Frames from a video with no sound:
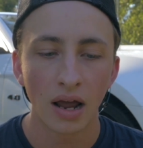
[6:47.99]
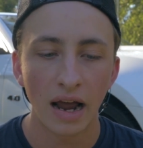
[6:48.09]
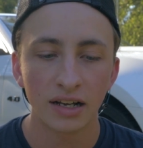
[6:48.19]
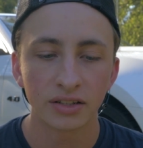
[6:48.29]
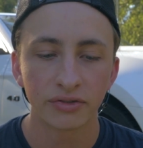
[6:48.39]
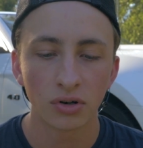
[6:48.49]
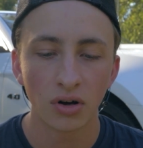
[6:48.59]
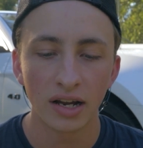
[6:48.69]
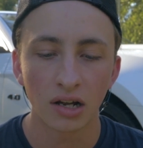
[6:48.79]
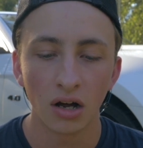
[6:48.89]
As for
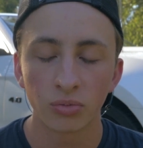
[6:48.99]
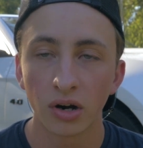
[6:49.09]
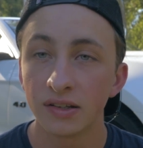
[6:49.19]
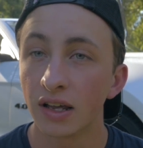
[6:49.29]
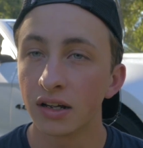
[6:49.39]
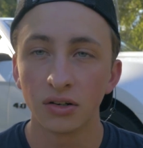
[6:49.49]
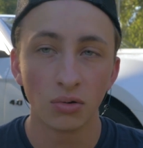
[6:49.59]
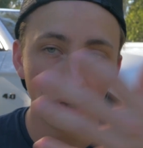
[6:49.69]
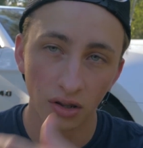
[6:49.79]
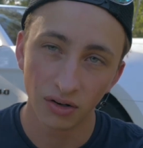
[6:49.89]
like upgrades, I can
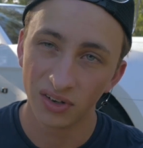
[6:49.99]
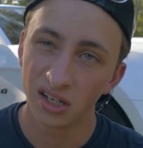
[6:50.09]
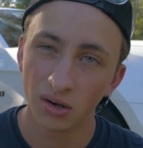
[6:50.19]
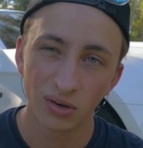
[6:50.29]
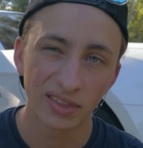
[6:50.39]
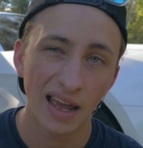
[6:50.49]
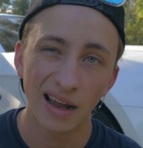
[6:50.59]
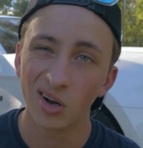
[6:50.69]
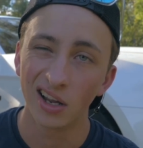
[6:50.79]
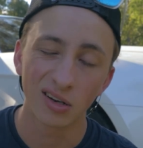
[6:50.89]
do another video with
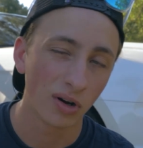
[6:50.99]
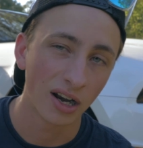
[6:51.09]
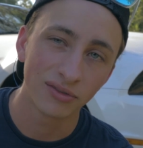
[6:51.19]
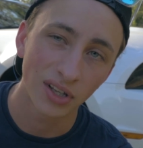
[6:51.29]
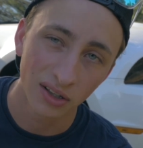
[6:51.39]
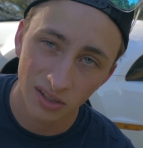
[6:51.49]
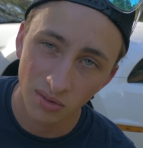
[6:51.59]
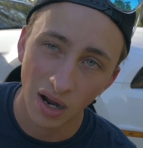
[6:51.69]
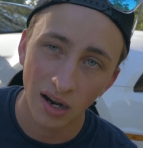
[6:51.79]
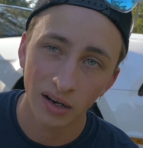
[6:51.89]
that, like what I've done to
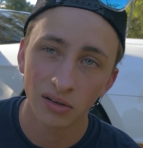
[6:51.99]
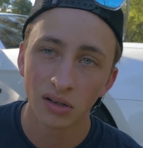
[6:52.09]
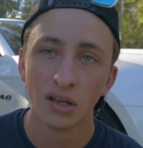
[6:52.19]
mine.